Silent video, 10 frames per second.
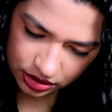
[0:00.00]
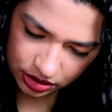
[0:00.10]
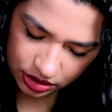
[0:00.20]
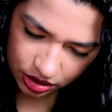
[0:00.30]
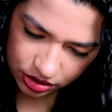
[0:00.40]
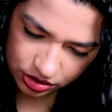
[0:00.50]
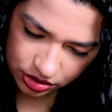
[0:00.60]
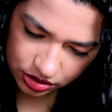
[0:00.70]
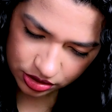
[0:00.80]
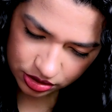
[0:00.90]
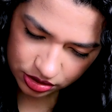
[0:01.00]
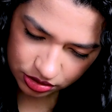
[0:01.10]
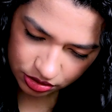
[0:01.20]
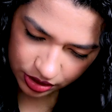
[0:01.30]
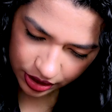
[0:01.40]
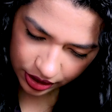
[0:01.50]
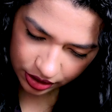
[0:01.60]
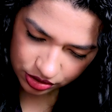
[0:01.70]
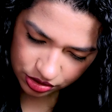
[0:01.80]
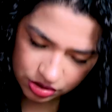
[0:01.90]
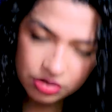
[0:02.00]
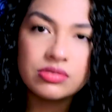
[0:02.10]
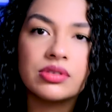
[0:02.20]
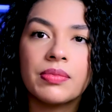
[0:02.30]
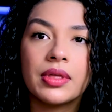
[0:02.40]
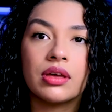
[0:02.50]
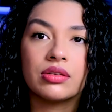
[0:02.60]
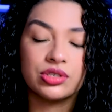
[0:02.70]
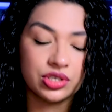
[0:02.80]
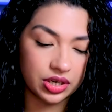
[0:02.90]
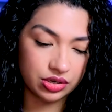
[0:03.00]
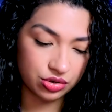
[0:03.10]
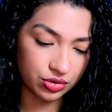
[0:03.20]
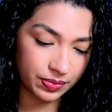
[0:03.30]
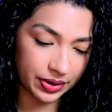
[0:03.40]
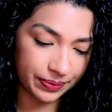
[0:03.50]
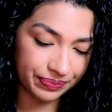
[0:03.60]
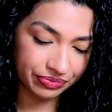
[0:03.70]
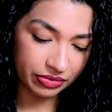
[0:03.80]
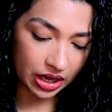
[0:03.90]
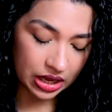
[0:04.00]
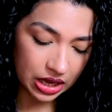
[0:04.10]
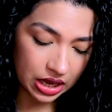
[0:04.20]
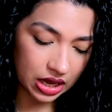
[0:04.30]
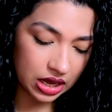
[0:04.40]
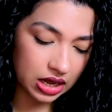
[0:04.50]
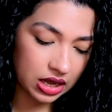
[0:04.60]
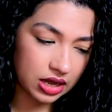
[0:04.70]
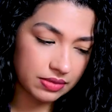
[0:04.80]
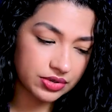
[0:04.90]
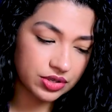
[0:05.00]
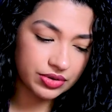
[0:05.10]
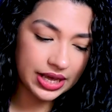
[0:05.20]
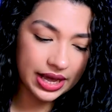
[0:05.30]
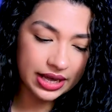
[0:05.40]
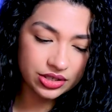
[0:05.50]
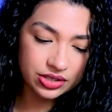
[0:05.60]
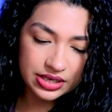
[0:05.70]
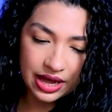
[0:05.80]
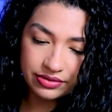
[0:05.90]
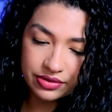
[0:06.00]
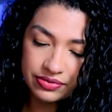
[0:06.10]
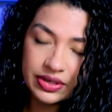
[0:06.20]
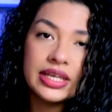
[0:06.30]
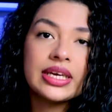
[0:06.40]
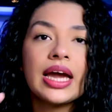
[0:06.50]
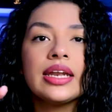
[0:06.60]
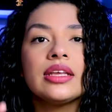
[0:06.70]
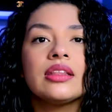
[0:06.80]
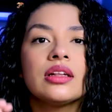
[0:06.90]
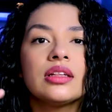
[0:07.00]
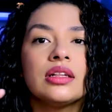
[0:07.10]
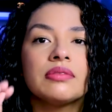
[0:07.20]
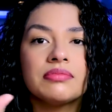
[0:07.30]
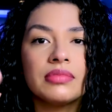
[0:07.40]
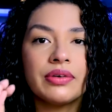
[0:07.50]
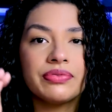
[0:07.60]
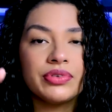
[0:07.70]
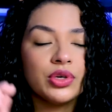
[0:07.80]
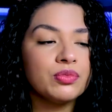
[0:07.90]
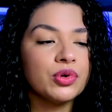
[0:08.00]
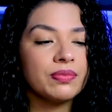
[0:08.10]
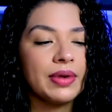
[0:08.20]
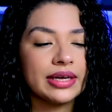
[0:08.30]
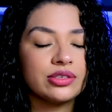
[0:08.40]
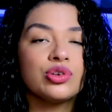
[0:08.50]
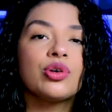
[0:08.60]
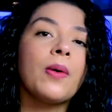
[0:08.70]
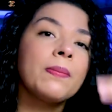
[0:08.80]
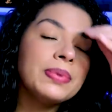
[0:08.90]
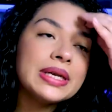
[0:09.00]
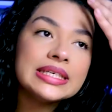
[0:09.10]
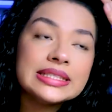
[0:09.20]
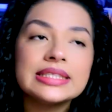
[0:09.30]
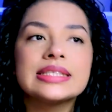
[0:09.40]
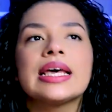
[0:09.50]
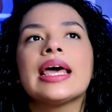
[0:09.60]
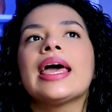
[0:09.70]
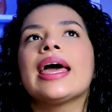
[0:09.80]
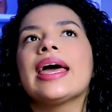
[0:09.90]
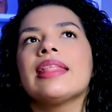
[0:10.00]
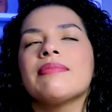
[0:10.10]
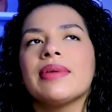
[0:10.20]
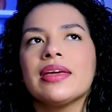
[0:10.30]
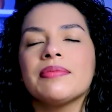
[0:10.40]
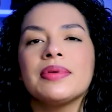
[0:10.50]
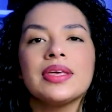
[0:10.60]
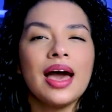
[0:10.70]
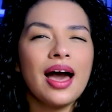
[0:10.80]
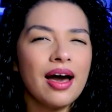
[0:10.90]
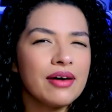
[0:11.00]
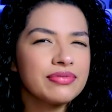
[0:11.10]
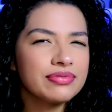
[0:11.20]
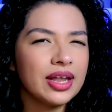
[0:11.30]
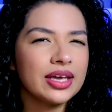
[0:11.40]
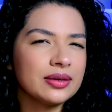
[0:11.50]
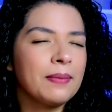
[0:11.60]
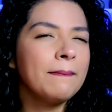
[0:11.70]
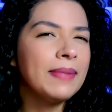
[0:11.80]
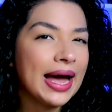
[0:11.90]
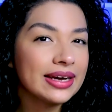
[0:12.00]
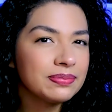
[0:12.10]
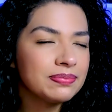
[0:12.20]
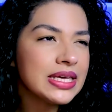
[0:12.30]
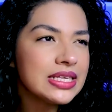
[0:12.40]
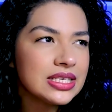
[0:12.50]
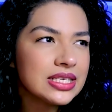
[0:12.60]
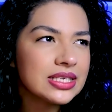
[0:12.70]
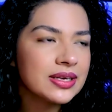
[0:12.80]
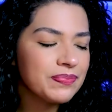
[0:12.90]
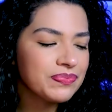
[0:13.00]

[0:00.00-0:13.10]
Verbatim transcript: not okay i just saw something on the chain super um, so yeah i just have the feeling i need a, a few more bags to complete and maybe have like a bag piece